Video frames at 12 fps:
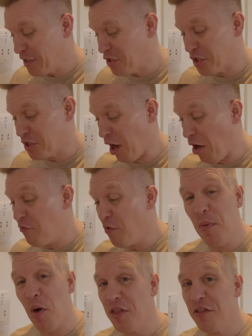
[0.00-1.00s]
it's just
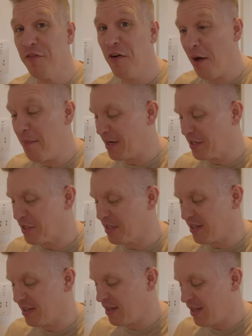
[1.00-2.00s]
over by the farm
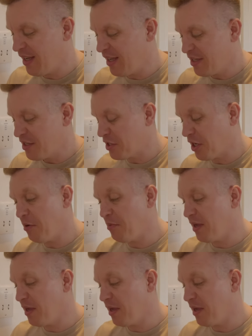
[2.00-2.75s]
actually, so